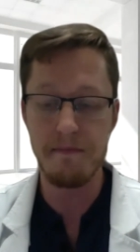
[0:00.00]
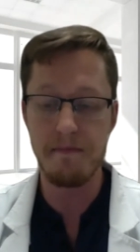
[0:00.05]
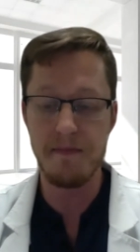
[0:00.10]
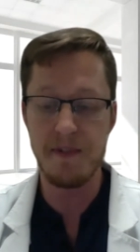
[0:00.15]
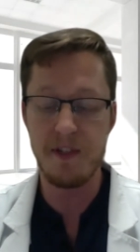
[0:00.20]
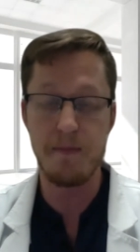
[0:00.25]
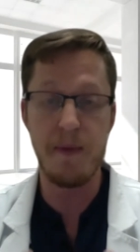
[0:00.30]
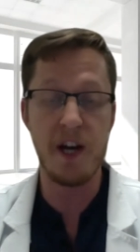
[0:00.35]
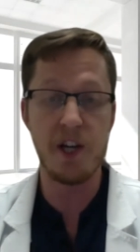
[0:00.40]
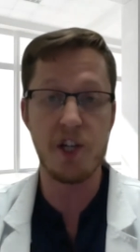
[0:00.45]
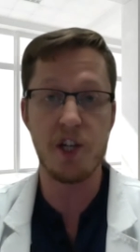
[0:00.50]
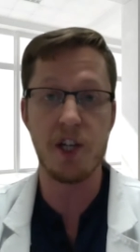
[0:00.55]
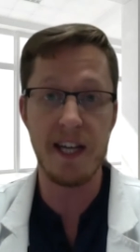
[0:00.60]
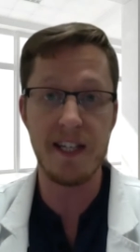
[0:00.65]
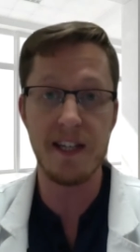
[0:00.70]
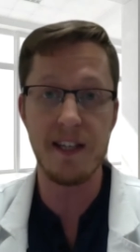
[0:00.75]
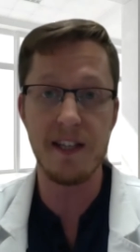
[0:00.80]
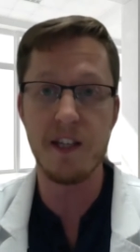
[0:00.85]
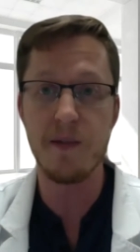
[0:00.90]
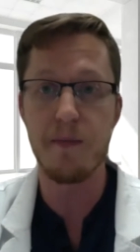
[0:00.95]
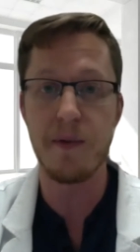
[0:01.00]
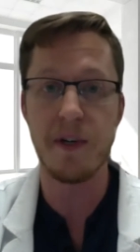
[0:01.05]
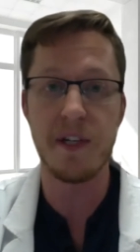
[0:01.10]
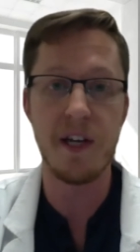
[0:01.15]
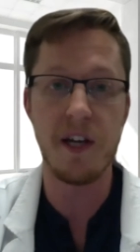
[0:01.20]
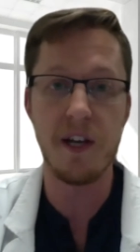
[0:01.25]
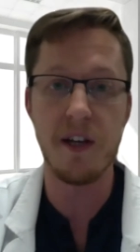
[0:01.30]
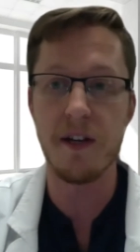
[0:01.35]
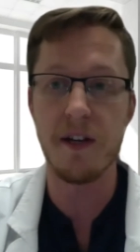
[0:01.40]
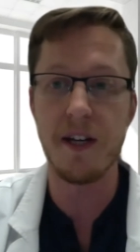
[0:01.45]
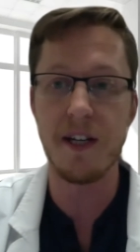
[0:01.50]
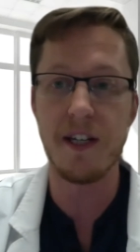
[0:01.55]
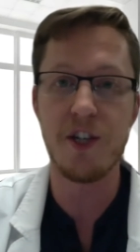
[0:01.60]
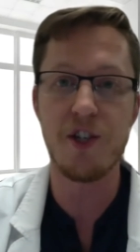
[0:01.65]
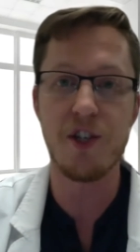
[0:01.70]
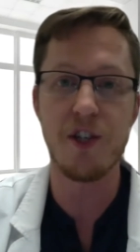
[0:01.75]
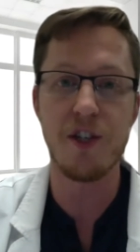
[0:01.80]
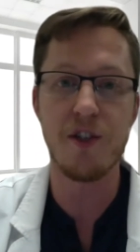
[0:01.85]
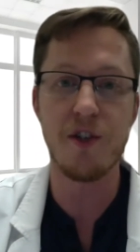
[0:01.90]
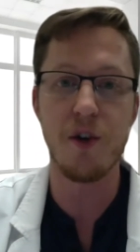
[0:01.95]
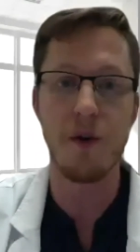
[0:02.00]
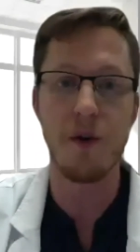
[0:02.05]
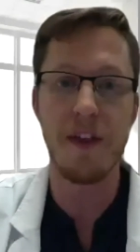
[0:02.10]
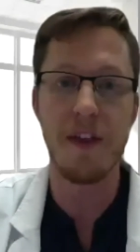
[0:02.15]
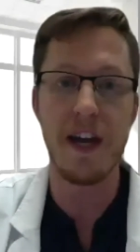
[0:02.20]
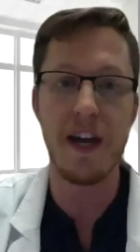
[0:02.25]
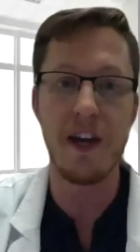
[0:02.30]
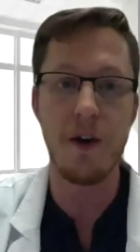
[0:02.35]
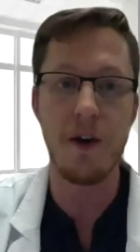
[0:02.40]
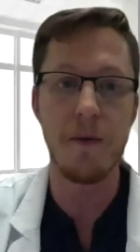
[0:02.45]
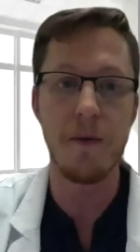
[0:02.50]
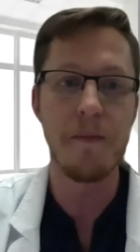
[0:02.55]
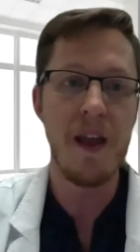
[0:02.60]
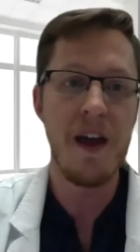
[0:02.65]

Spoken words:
specializing in this particular condition. So thank you.